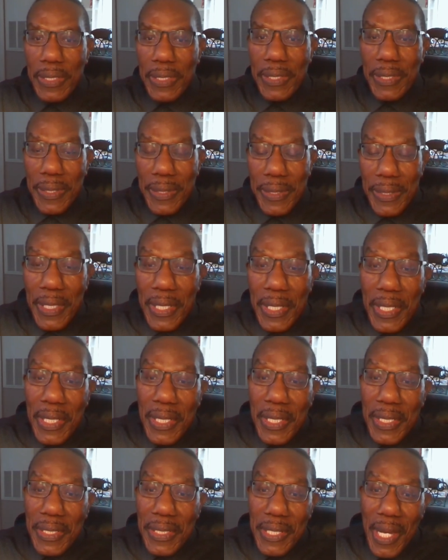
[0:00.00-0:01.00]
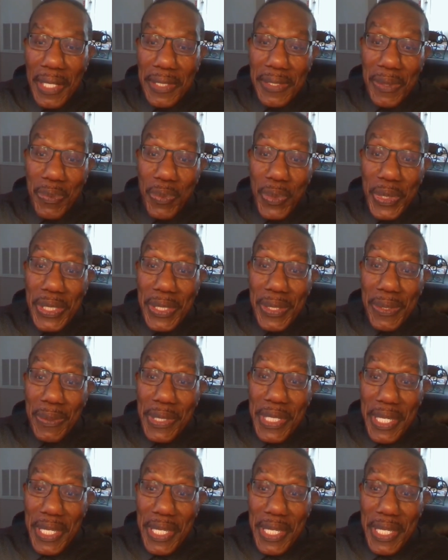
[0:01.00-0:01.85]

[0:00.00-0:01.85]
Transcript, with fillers: under Dr. Wendell